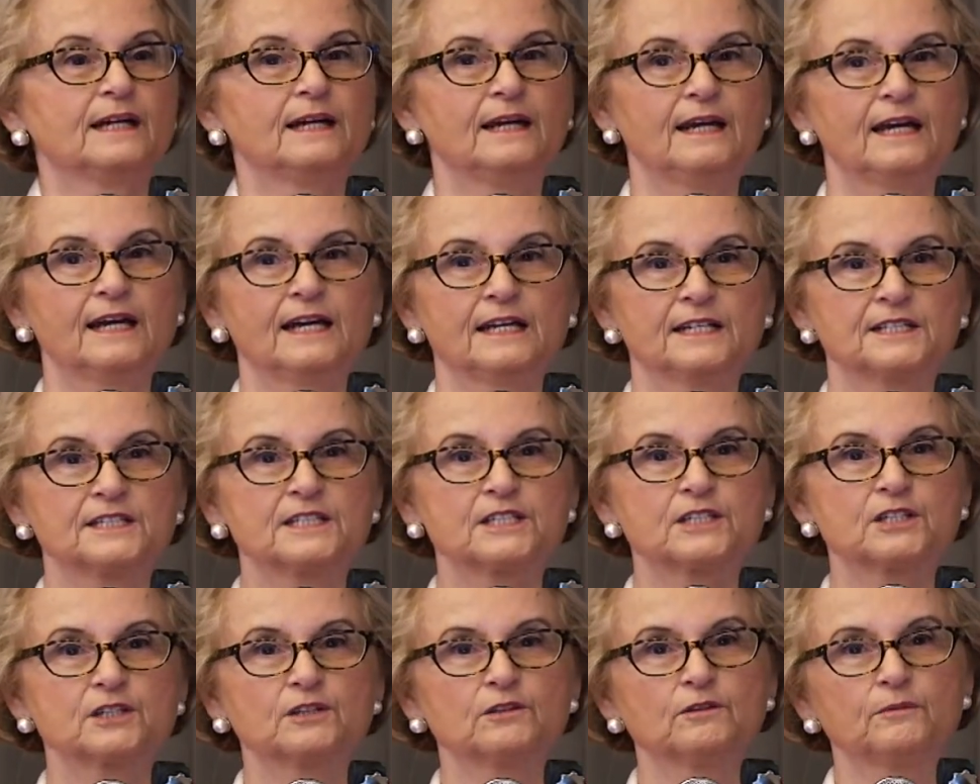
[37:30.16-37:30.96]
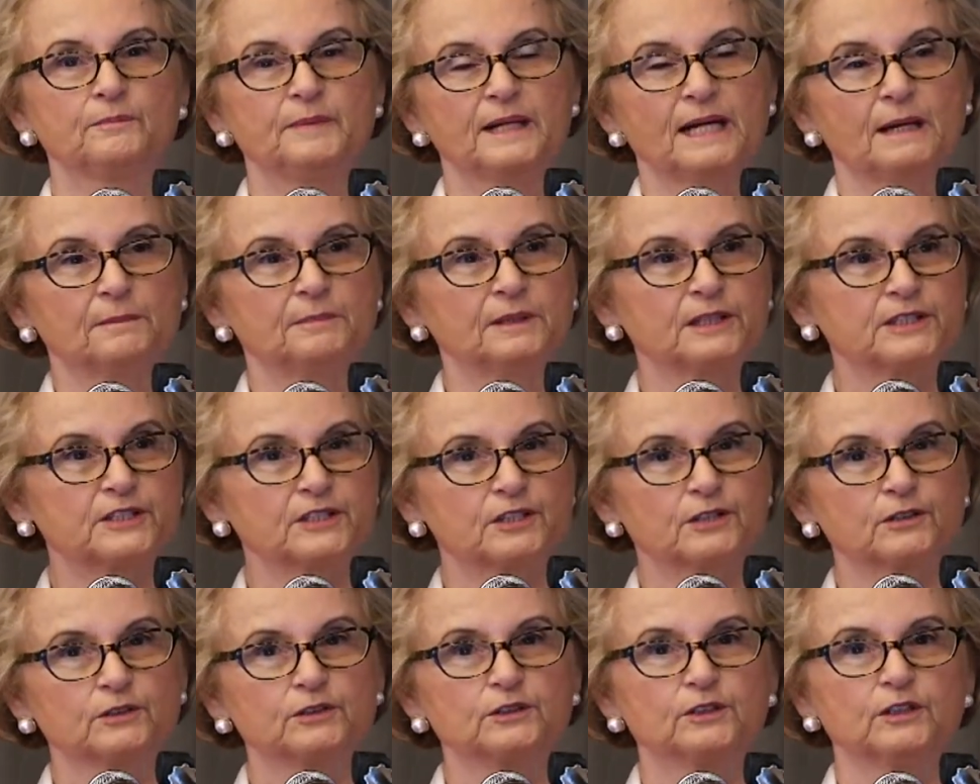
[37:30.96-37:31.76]
and to be able
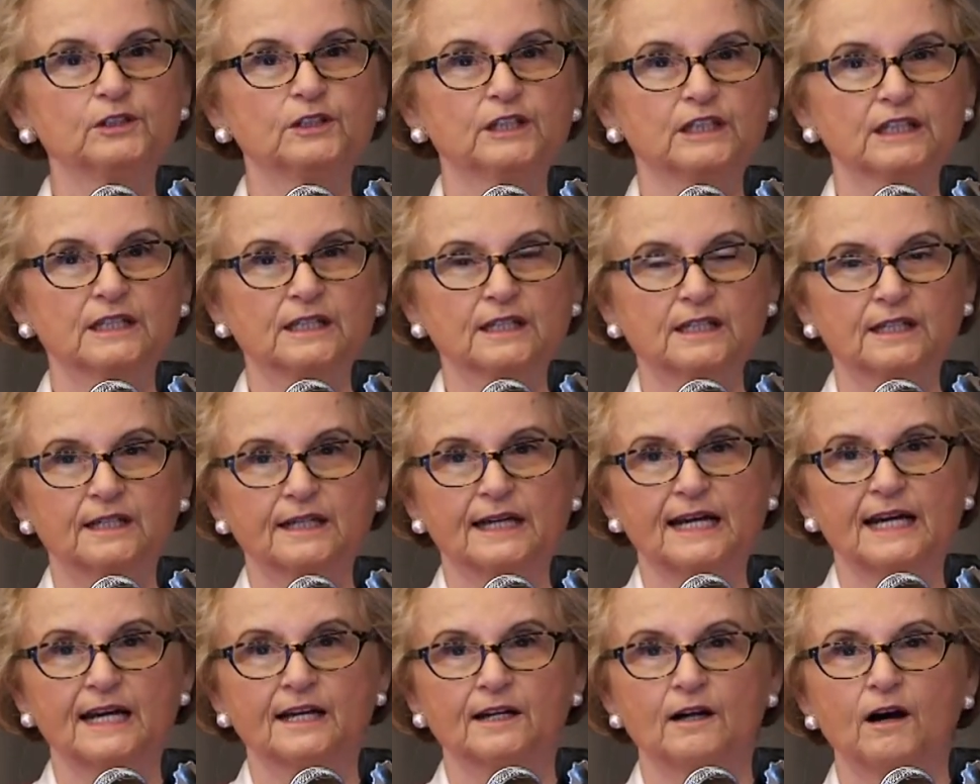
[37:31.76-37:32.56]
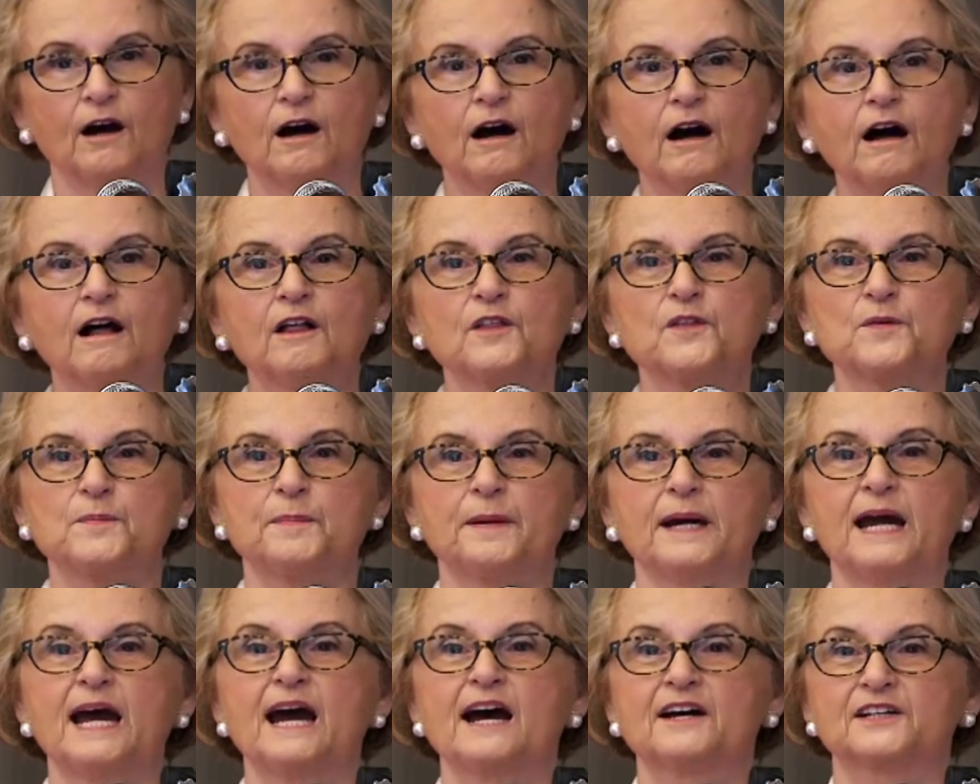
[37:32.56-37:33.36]
to look at all the
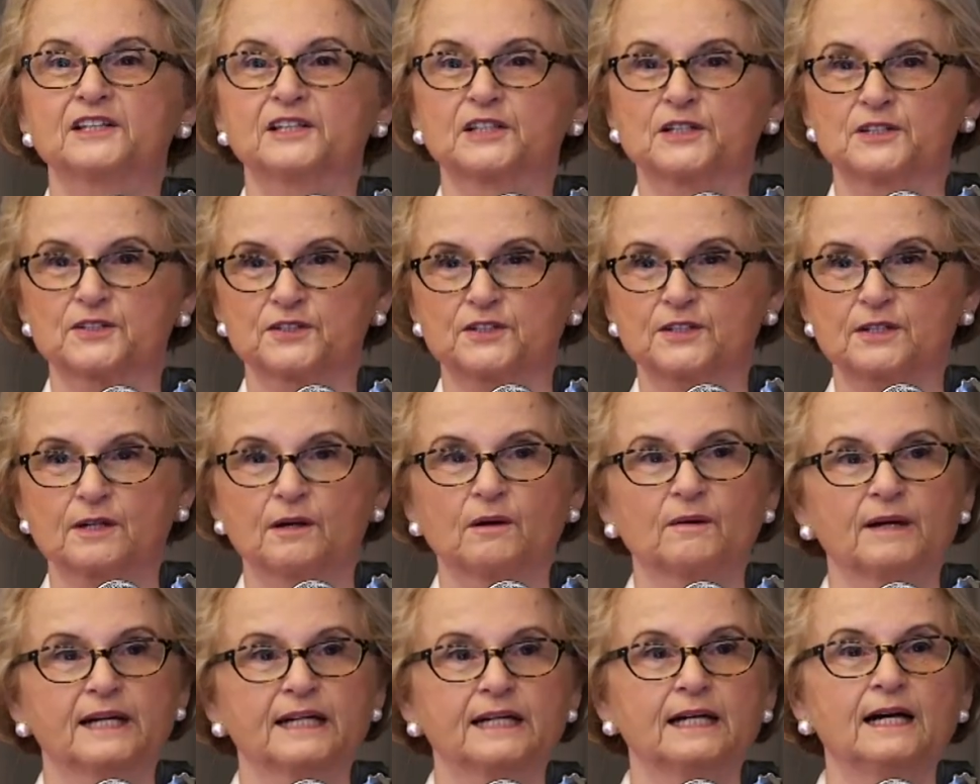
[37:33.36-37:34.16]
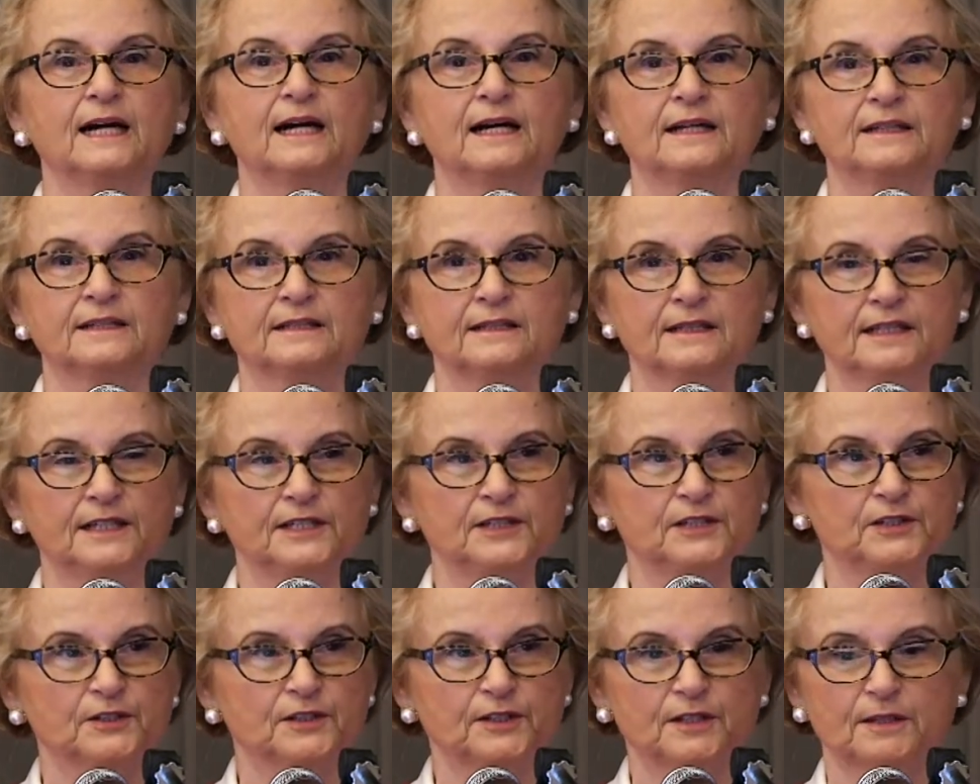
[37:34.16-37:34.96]
patterns going on in
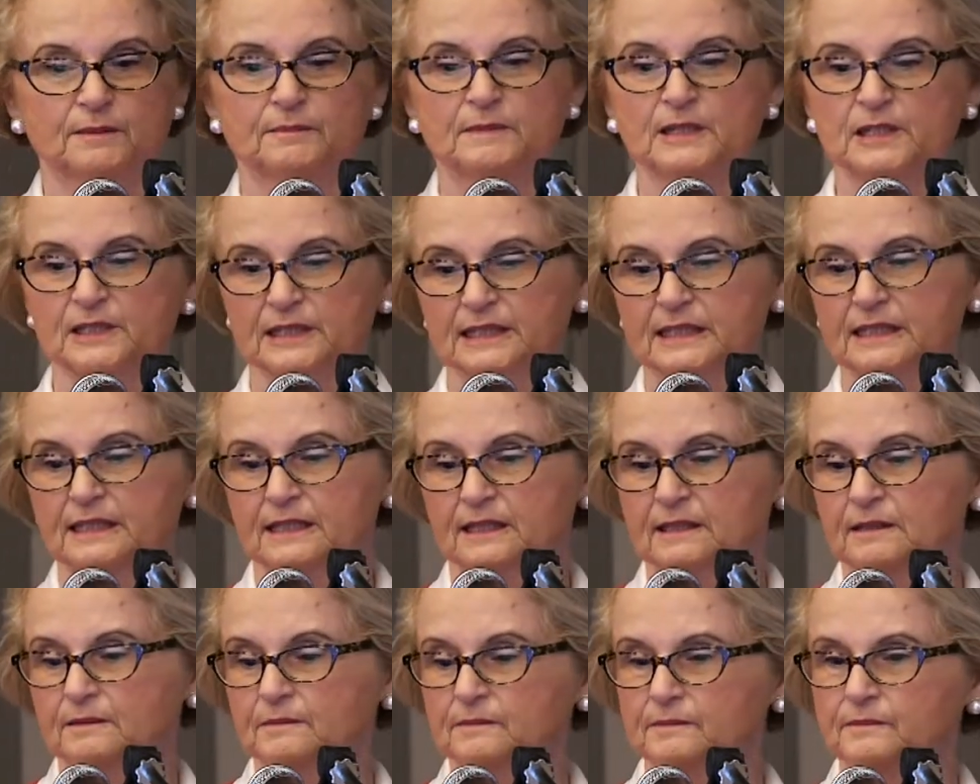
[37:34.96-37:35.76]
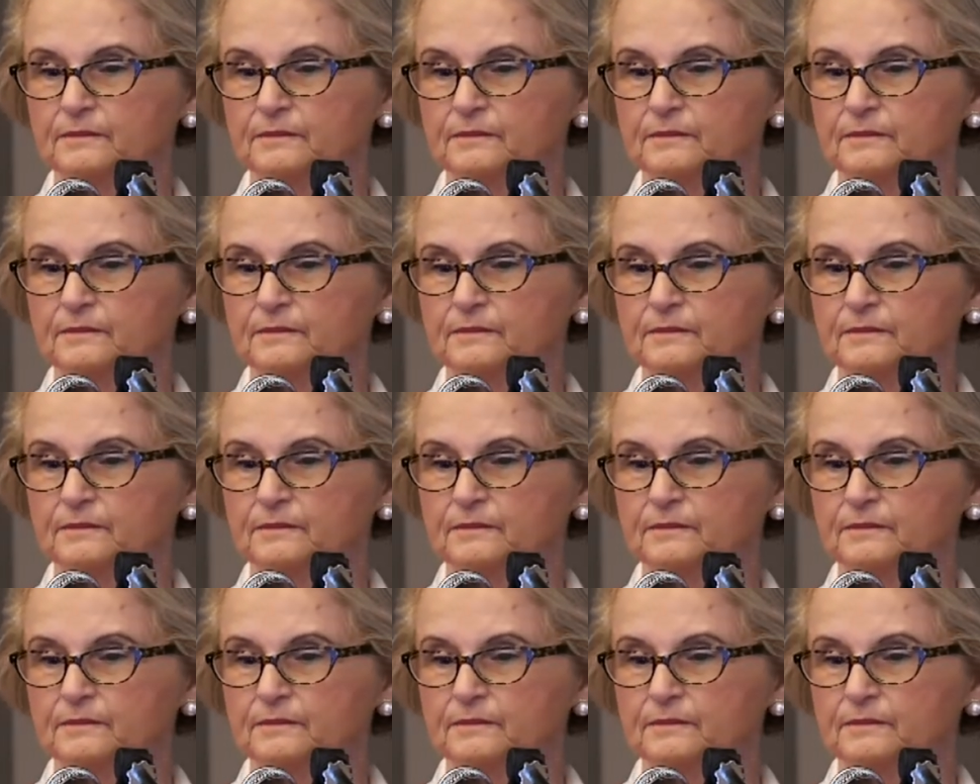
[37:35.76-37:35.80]
your community.